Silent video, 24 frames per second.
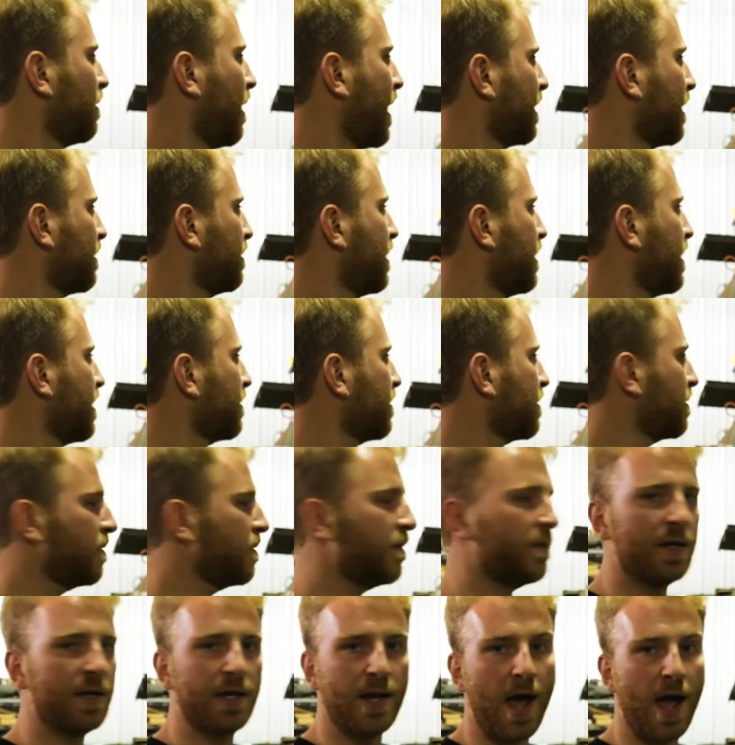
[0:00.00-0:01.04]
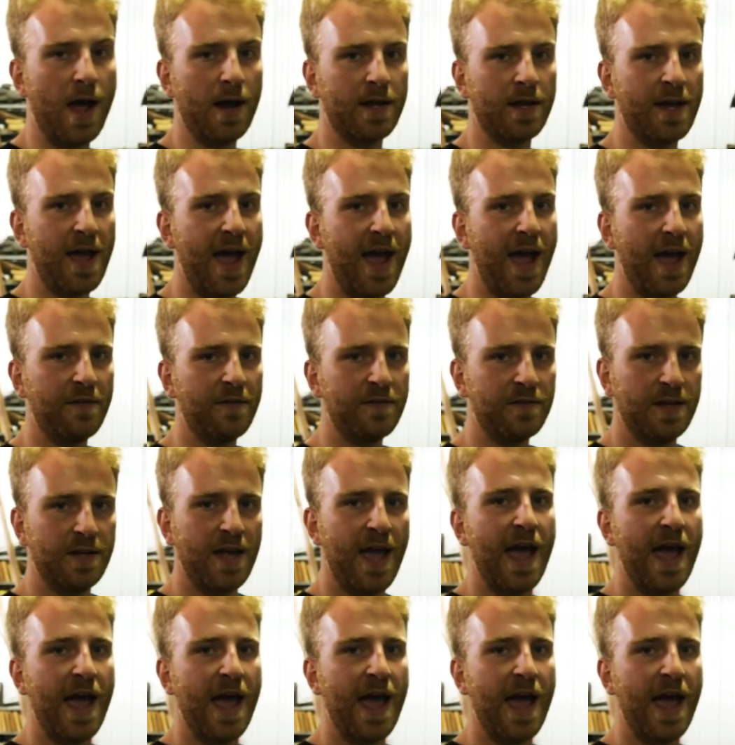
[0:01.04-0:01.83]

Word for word: like this, not cast.